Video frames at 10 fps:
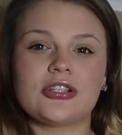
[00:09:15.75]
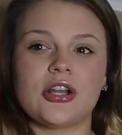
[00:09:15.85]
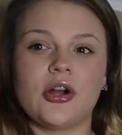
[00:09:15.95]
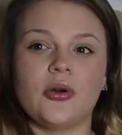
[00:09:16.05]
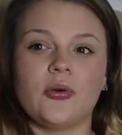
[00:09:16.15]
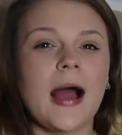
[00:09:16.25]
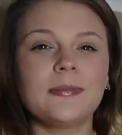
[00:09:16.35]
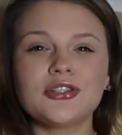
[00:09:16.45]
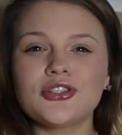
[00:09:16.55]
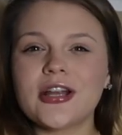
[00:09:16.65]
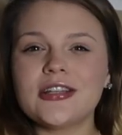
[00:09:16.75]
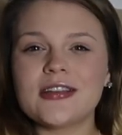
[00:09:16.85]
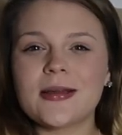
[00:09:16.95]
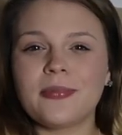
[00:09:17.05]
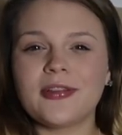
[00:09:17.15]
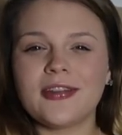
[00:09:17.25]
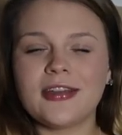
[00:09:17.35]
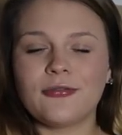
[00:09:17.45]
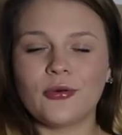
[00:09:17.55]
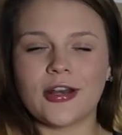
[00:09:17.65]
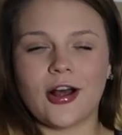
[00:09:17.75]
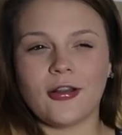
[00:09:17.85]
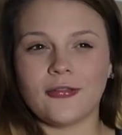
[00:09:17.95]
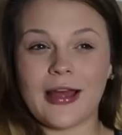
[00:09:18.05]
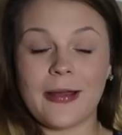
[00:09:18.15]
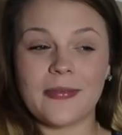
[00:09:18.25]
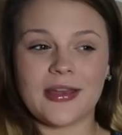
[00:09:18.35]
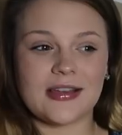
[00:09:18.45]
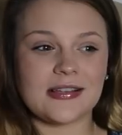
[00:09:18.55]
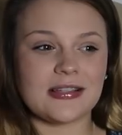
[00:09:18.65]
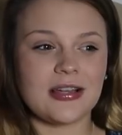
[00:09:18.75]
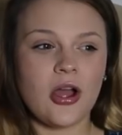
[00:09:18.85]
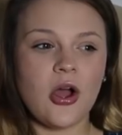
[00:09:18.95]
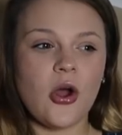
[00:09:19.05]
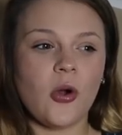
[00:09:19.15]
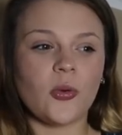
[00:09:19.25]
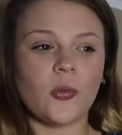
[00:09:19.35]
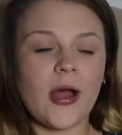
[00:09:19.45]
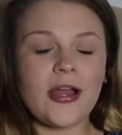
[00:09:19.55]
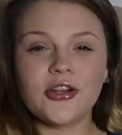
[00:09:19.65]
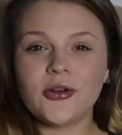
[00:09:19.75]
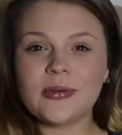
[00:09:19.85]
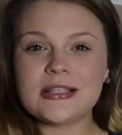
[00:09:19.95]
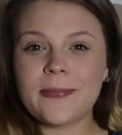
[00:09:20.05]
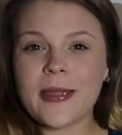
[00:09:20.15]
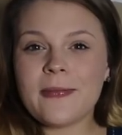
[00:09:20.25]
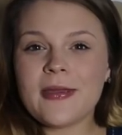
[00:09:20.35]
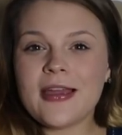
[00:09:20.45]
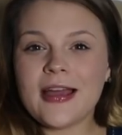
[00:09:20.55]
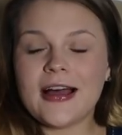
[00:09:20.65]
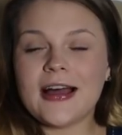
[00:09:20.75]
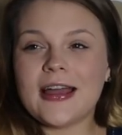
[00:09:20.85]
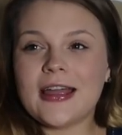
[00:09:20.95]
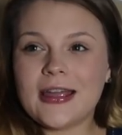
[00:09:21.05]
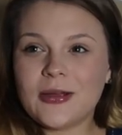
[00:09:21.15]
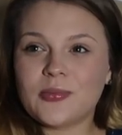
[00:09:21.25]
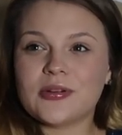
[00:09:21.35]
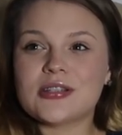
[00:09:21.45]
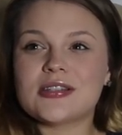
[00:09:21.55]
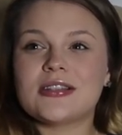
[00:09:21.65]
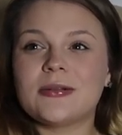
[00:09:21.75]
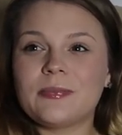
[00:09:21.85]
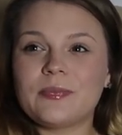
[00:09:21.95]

So I'm just trying to completely avoid all of that because when Wilder was a baby, it was,